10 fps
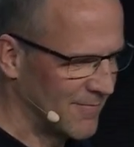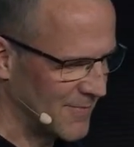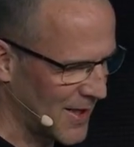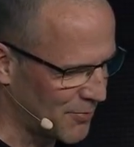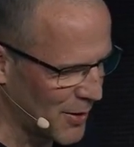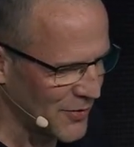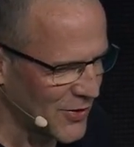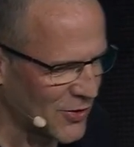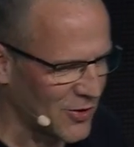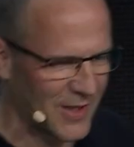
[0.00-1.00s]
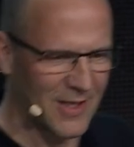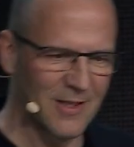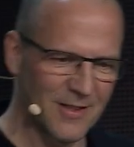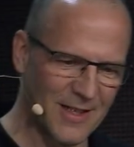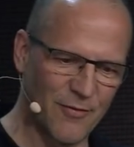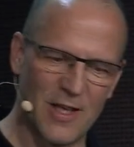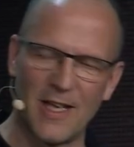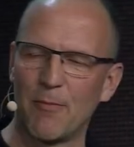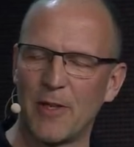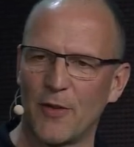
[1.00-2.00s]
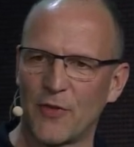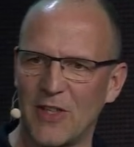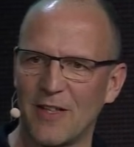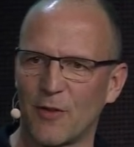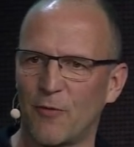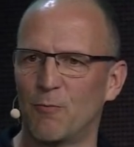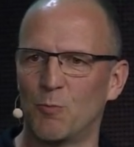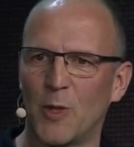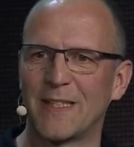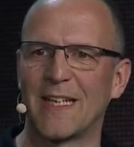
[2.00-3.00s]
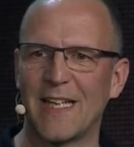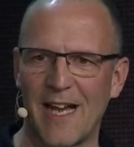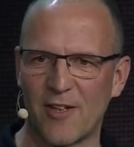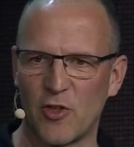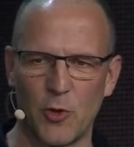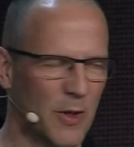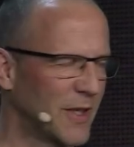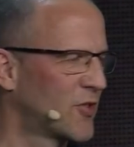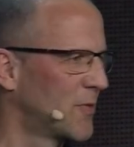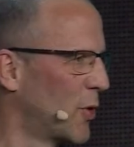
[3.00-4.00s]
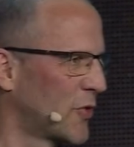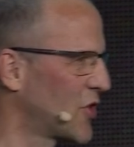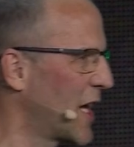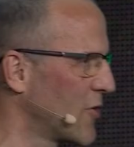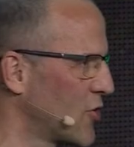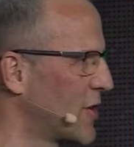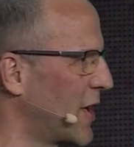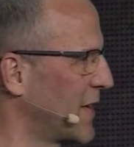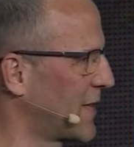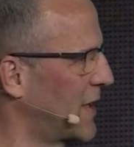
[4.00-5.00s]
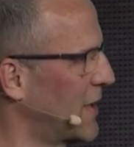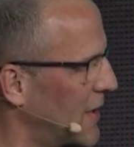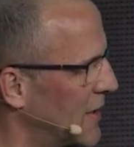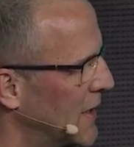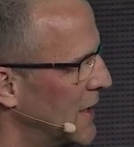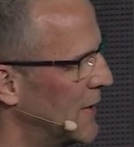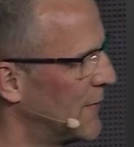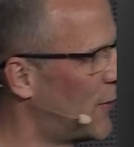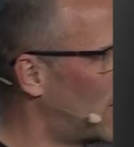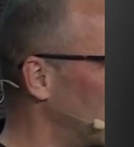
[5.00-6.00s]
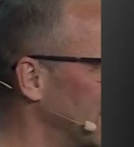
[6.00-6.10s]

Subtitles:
I promise you to give you a little bit of scenes of what they can actually do. And the most challenging task here for